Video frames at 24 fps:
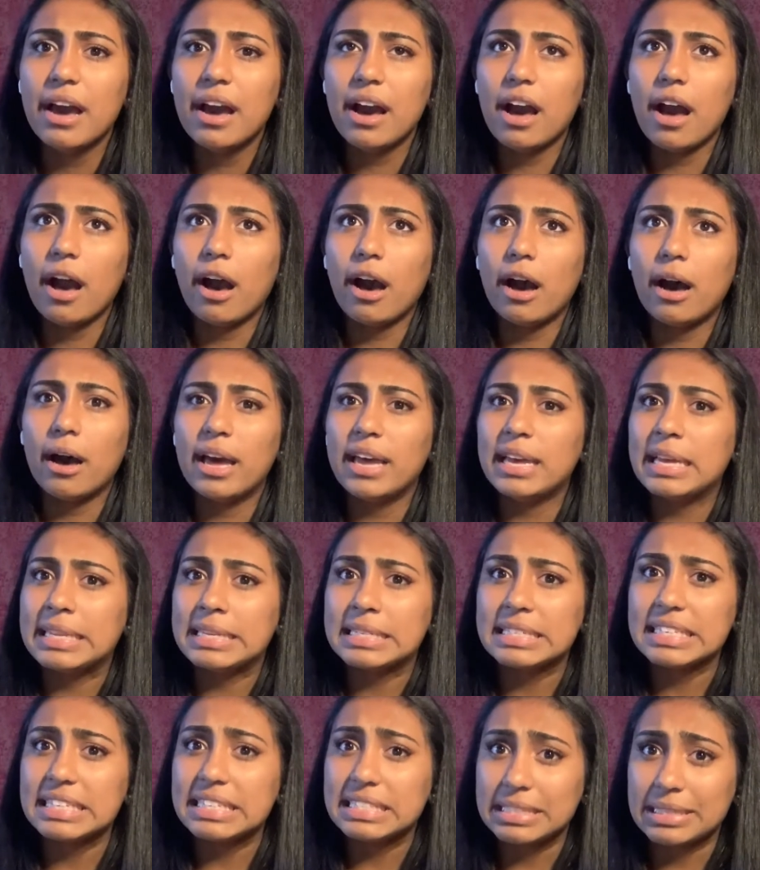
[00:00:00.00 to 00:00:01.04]

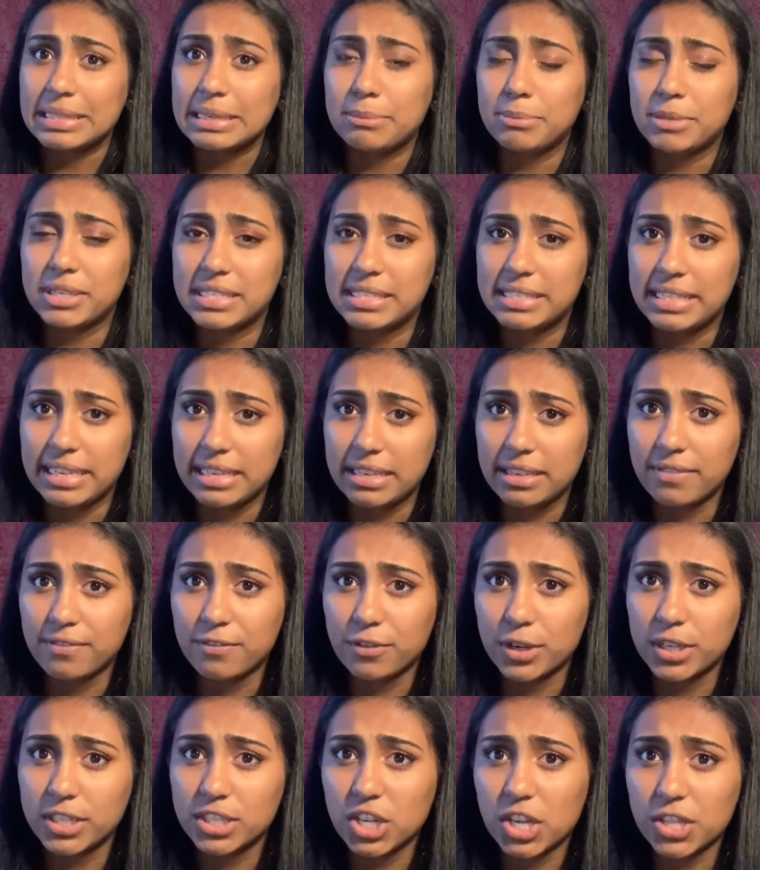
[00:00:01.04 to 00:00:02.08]
and easily mistaken
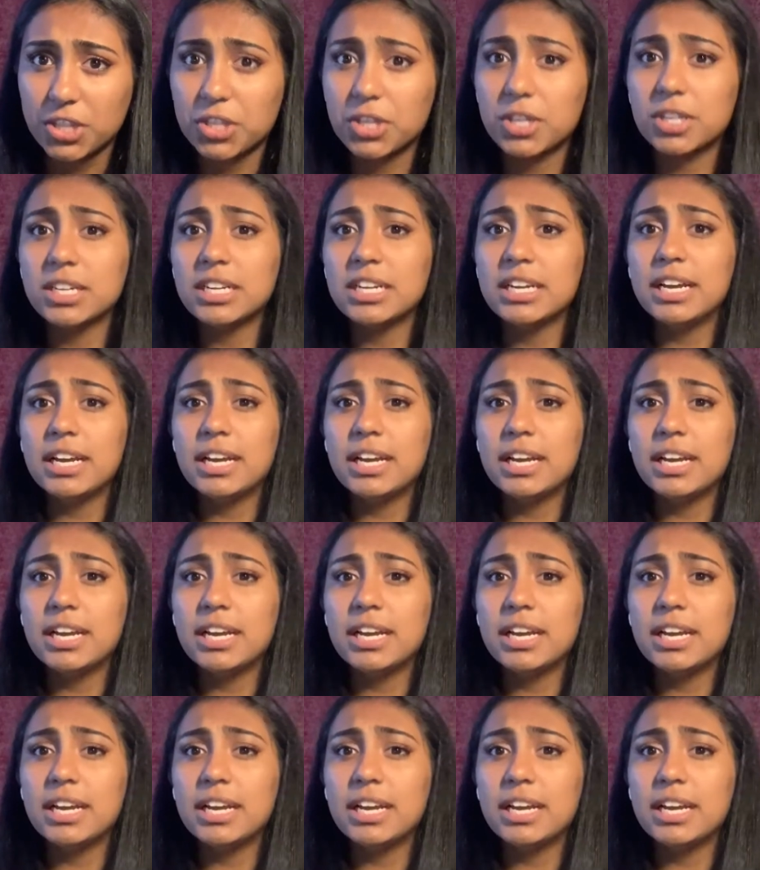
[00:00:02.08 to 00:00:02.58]
for each other.